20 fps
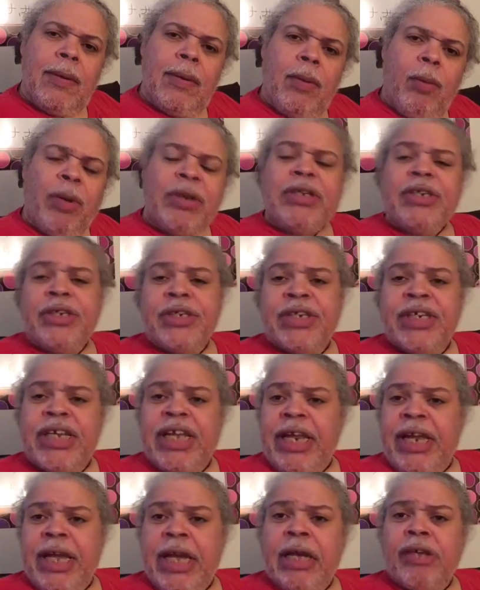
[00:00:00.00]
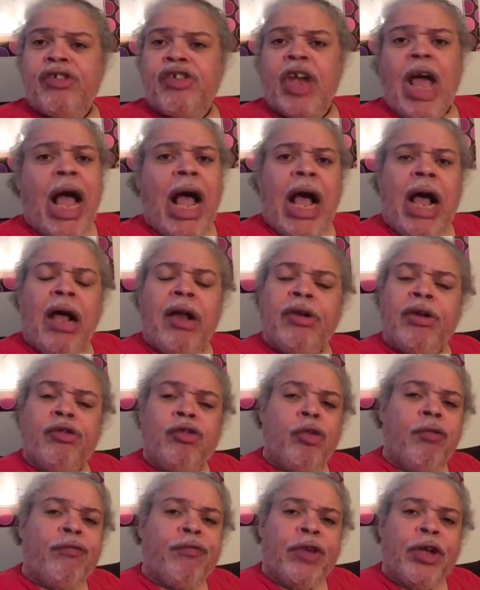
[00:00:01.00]
which is killing a child that
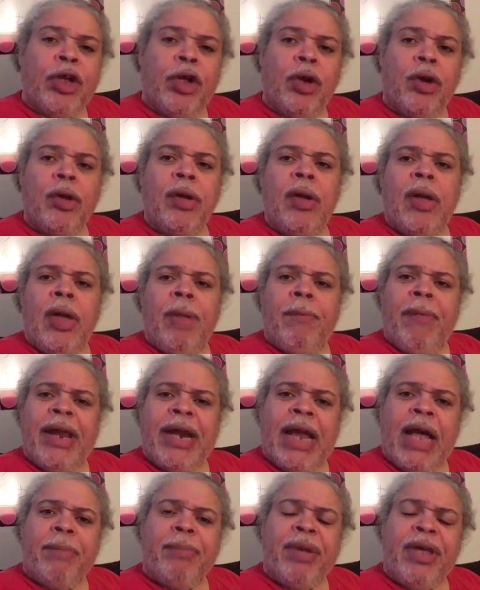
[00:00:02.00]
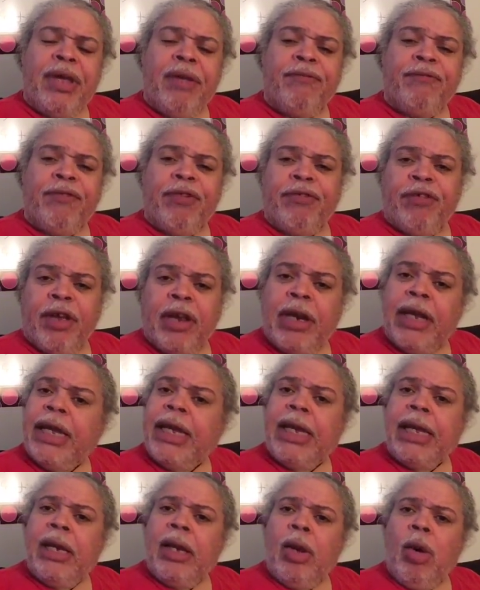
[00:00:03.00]
you feel may not be
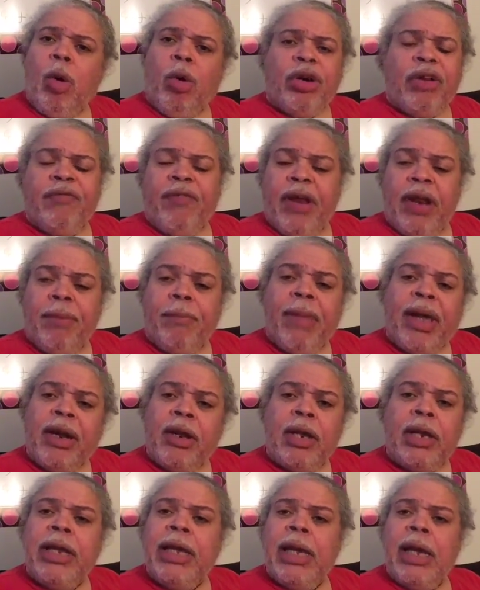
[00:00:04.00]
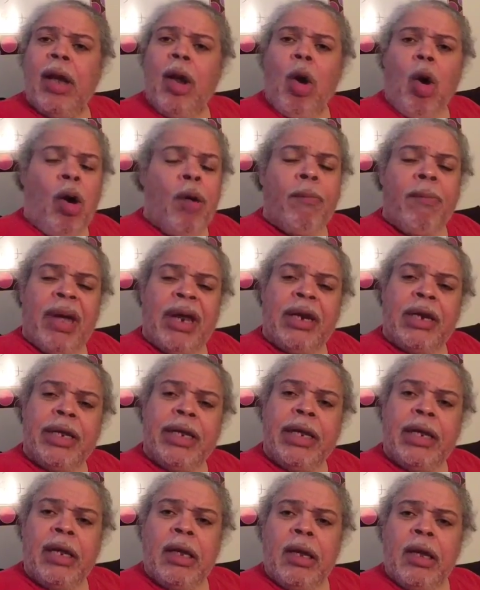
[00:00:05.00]
physically or developmentally or
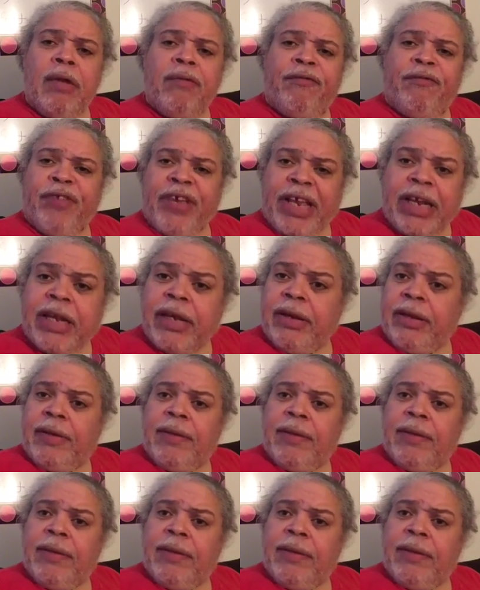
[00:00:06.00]
mentally fit.